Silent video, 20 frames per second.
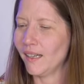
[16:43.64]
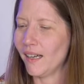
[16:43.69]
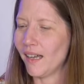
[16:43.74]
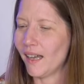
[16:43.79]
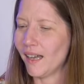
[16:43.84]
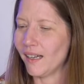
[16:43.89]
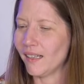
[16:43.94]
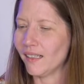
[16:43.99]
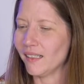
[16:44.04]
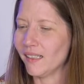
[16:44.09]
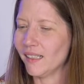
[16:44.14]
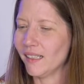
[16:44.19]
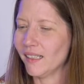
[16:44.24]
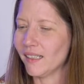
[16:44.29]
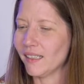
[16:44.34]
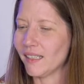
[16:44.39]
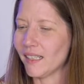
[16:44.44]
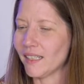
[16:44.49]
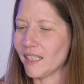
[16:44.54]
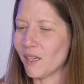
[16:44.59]

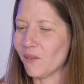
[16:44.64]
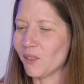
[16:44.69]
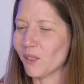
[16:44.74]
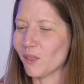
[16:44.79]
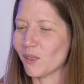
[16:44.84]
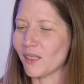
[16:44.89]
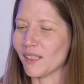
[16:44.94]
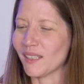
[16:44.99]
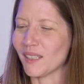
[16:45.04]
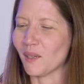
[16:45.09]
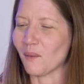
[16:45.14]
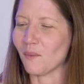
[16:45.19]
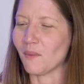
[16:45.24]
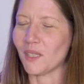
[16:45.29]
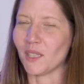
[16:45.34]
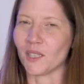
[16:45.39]
Let's have a look at some